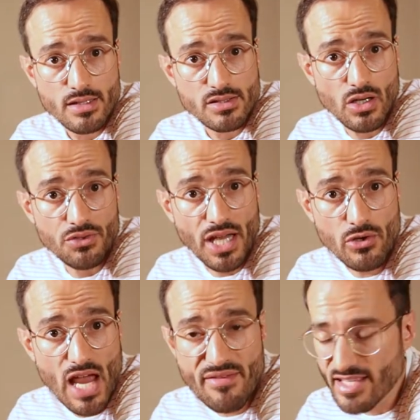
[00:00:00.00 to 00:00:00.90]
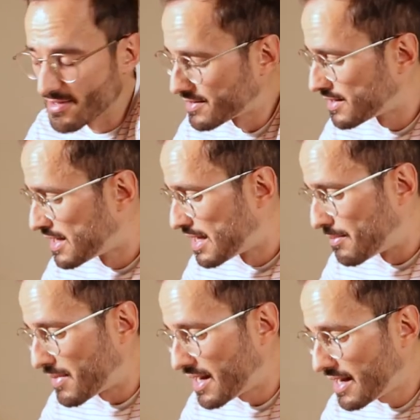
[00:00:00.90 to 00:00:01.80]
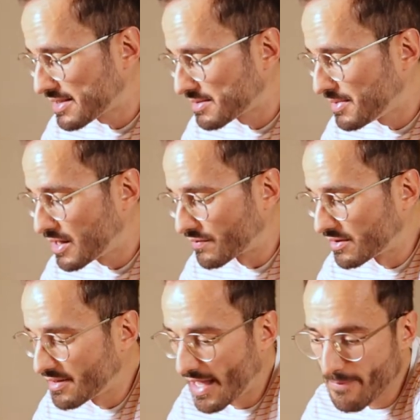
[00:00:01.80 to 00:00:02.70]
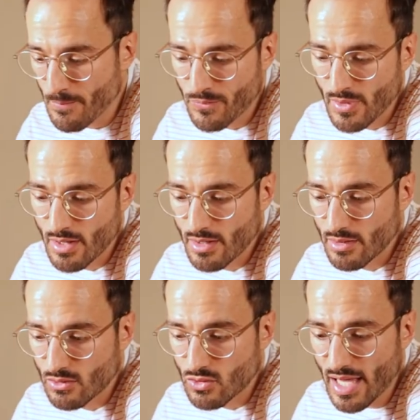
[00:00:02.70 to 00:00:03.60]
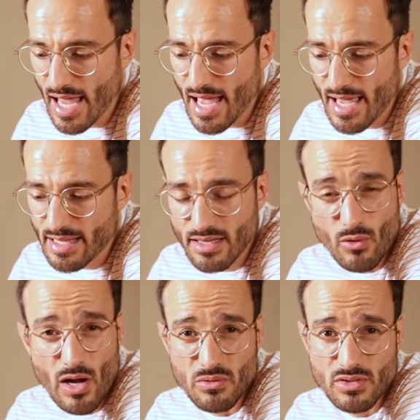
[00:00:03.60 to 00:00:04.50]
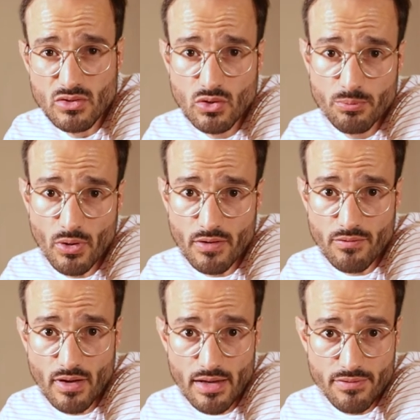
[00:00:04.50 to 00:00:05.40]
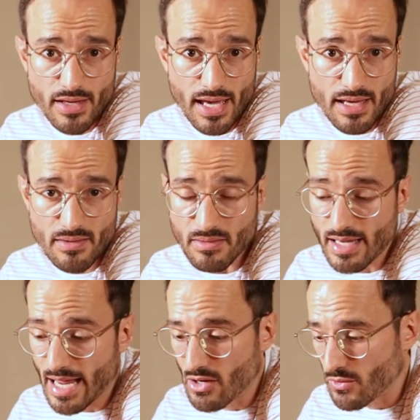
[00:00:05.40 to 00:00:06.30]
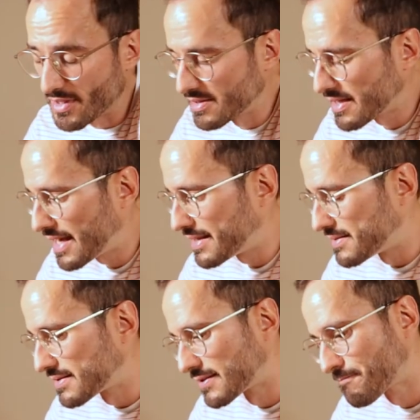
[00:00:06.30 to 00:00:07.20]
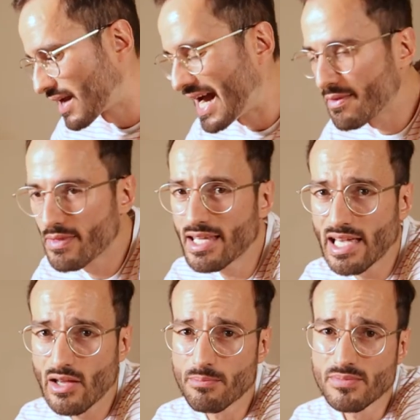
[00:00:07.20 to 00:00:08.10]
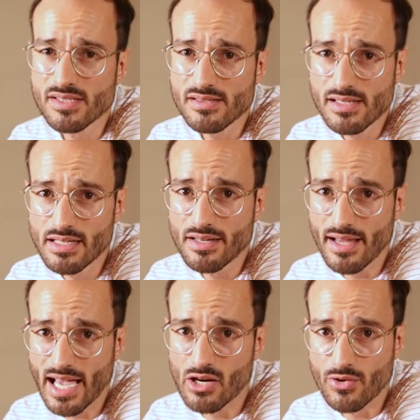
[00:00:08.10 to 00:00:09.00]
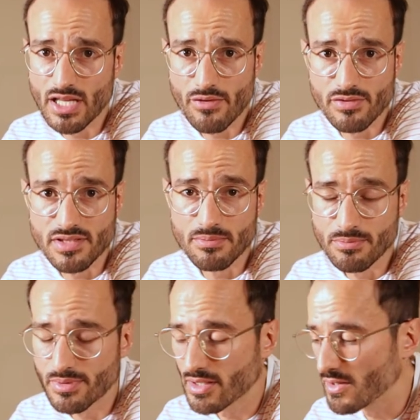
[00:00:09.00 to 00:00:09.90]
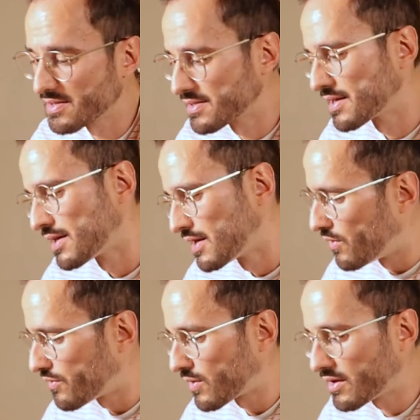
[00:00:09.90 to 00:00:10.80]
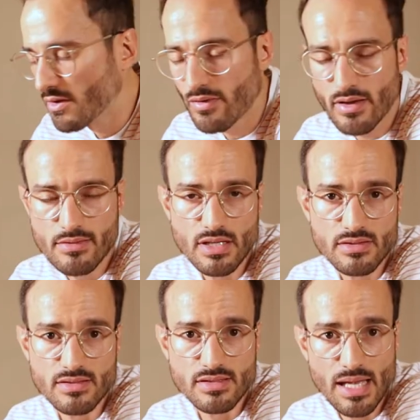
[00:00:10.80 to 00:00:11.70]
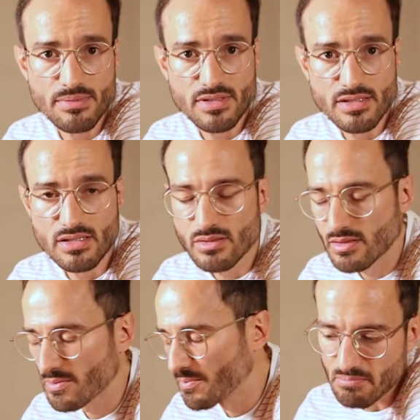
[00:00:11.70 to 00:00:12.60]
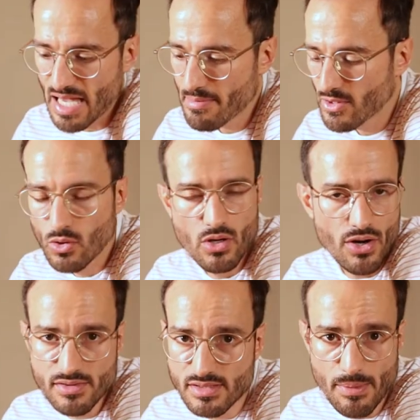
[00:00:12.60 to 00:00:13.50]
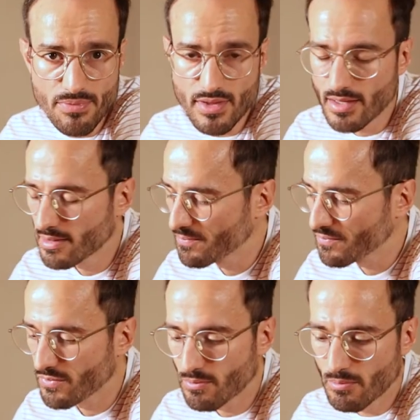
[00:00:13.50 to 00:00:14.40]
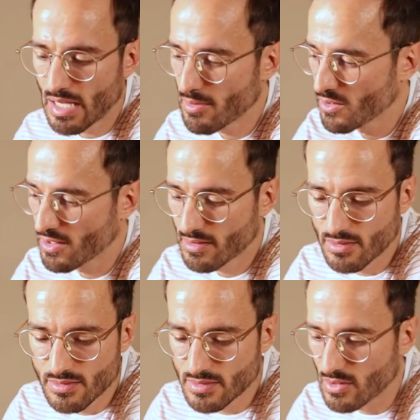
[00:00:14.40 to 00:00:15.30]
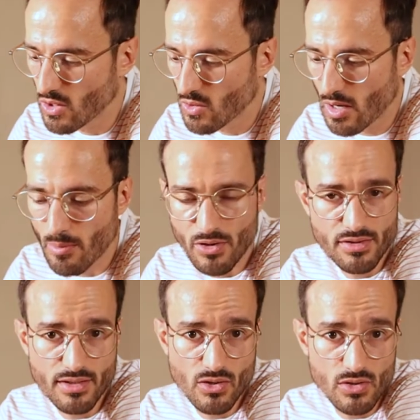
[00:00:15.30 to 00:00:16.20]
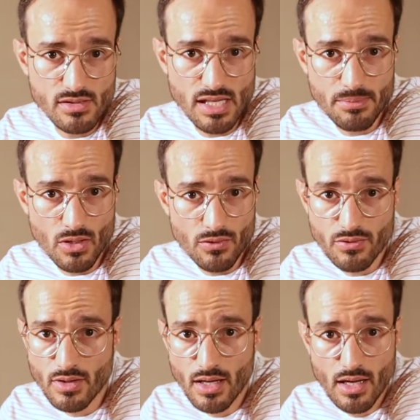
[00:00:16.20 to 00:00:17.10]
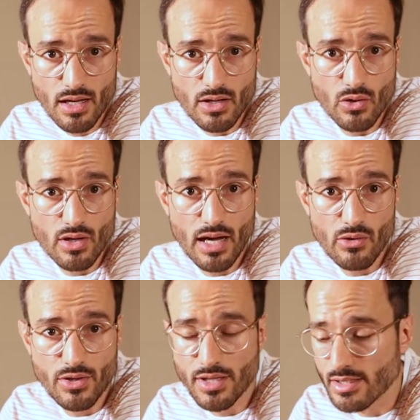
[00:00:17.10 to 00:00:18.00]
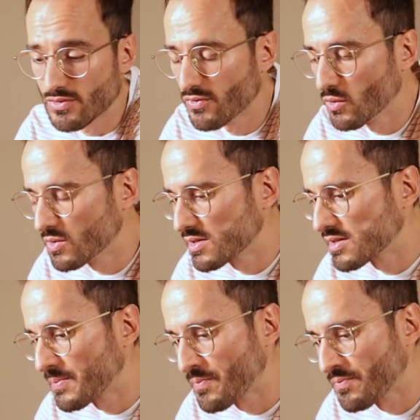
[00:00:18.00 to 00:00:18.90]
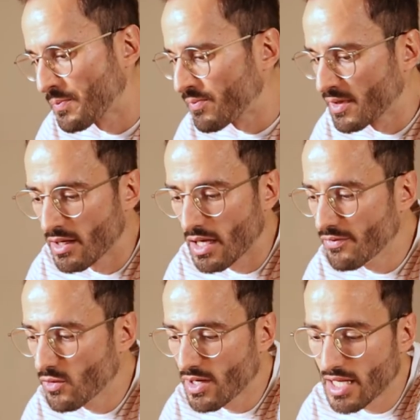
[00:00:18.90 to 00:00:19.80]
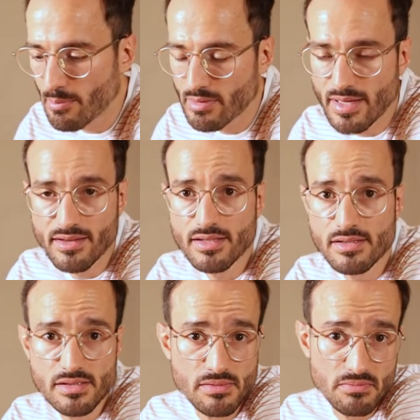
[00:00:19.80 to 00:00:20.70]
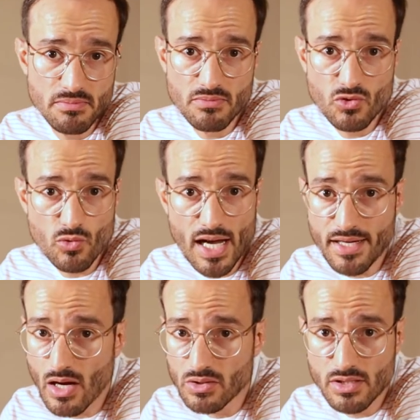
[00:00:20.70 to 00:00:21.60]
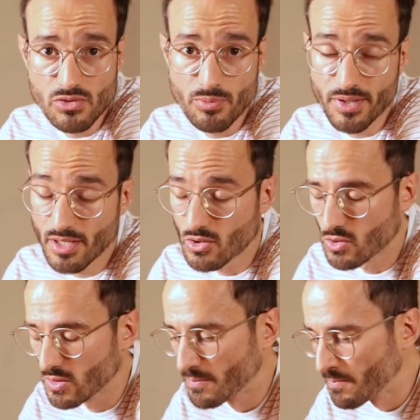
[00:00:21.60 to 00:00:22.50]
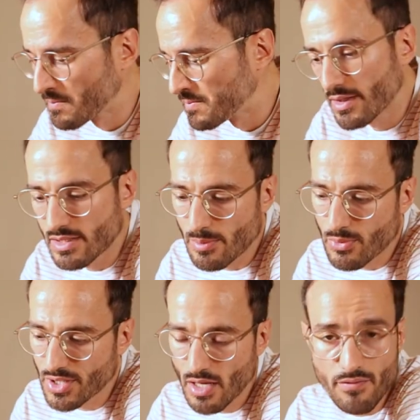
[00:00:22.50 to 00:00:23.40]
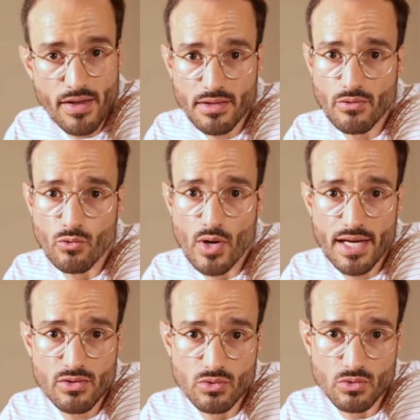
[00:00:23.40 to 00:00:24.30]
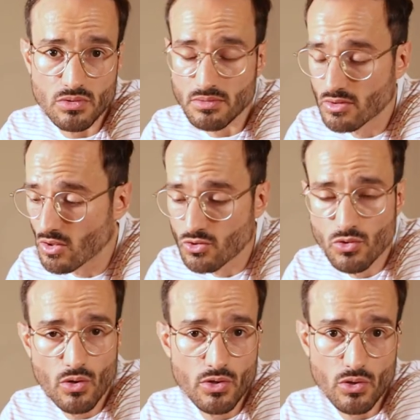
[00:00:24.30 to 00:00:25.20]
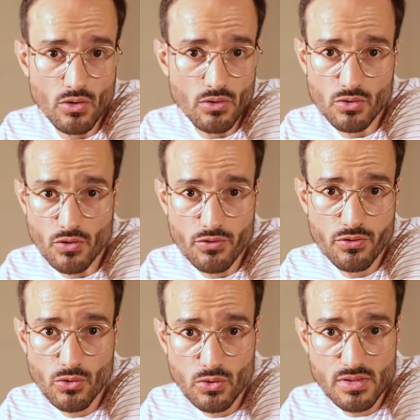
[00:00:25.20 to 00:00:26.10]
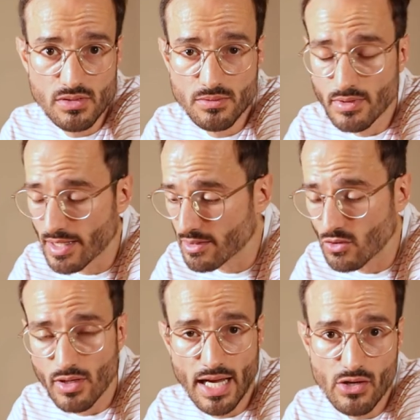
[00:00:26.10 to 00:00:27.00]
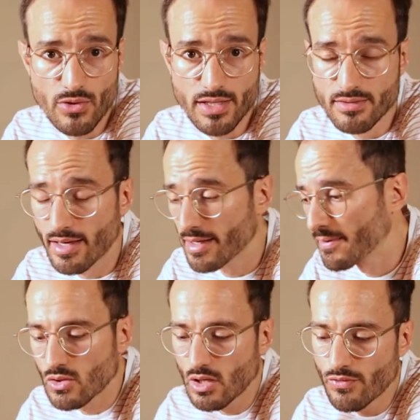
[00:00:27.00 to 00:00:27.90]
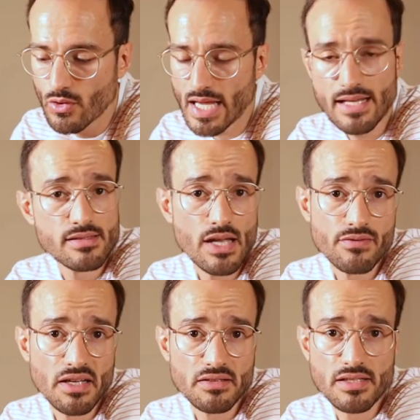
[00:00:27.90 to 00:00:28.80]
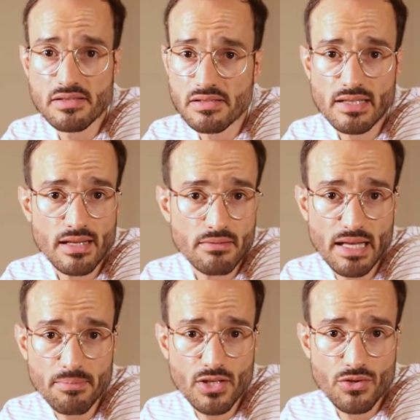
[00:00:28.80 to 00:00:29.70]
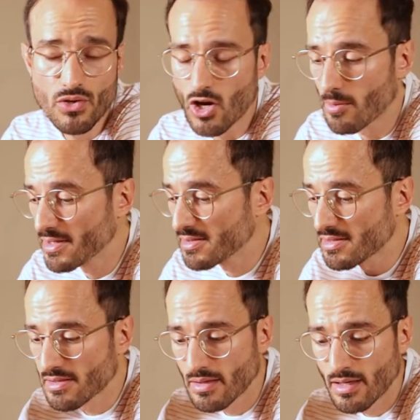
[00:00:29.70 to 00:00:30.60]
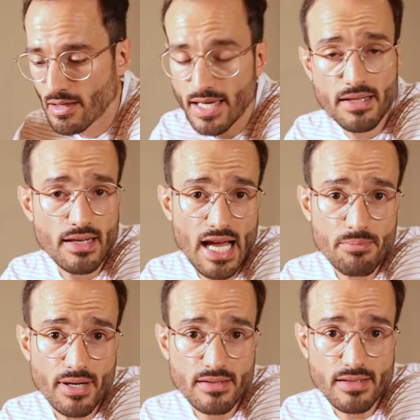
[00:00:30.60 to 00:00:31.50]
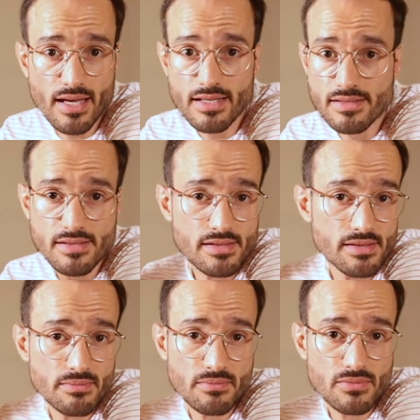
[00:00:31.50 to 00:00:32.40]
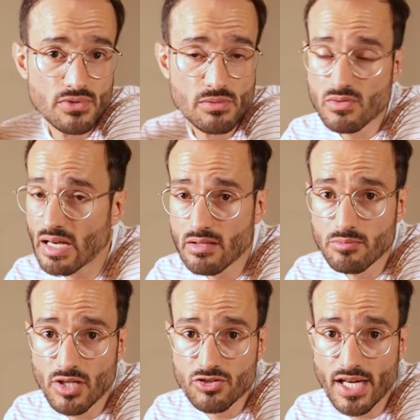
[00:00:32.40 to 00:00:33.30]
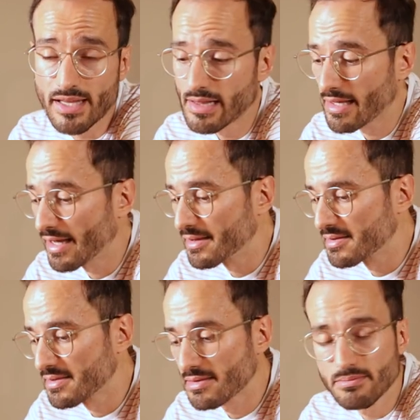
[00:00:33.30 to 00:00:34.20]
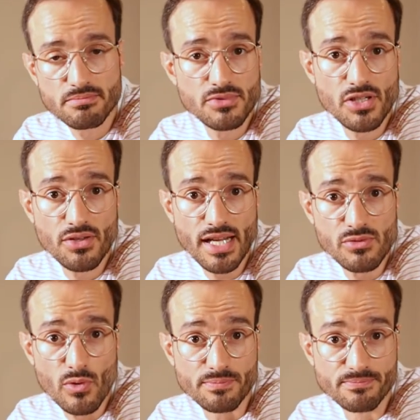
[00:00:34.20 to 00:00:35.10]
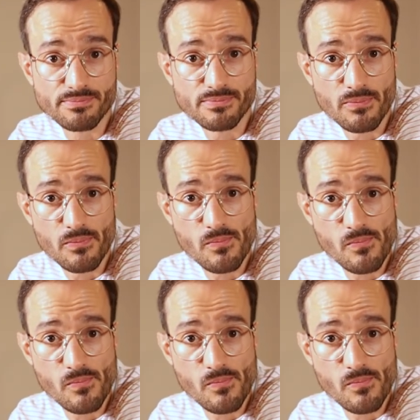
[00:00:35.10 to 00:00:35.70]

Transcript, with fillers: So there you have it, my last meal of the day. Today I ate around 2.5k calories, and I think I'm still in a calorie deficit because with 25,000 steps, that's, maybe you learned something, maybe you didn't know about the concept of low calorie dense foods. If you can implement this, try it out, it's pretty cool. It's a pretty effective way to control your food and your calorie intake. So if you like stuff like this, let me know in the comments. Hit the like button, guys, subscribe to my channel, and see you in the next one.